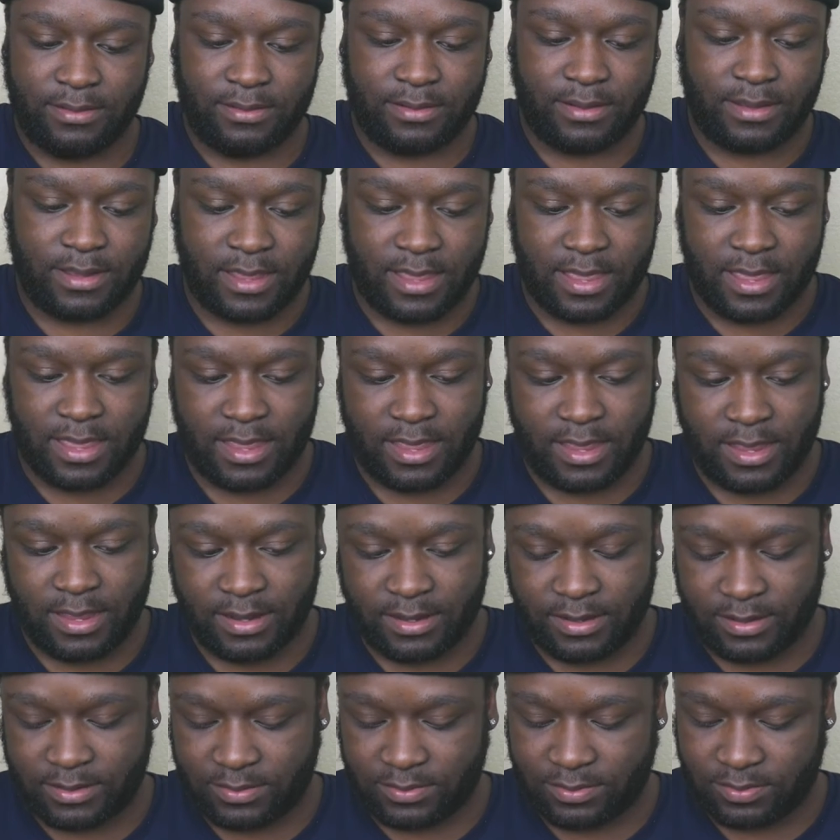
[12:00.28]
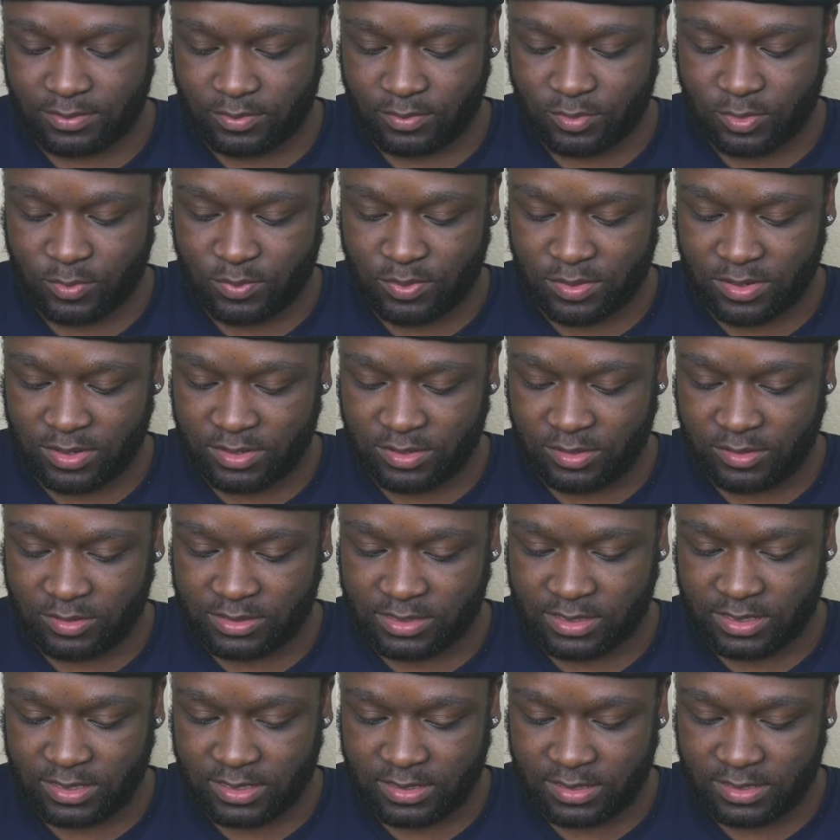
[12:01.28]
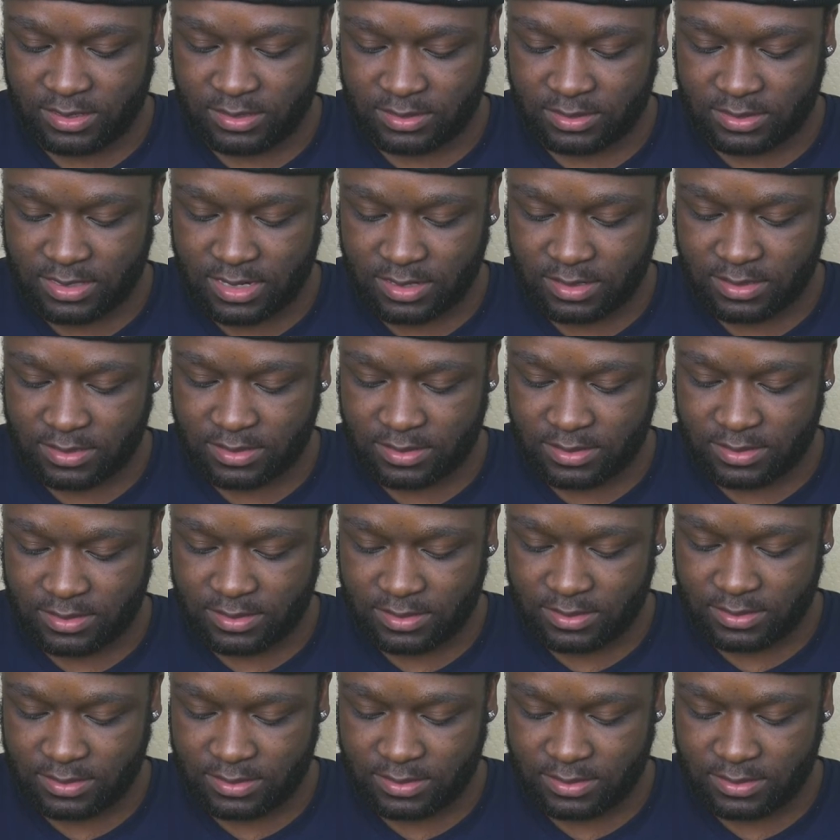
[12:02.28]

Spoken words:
And we'll put utility sector.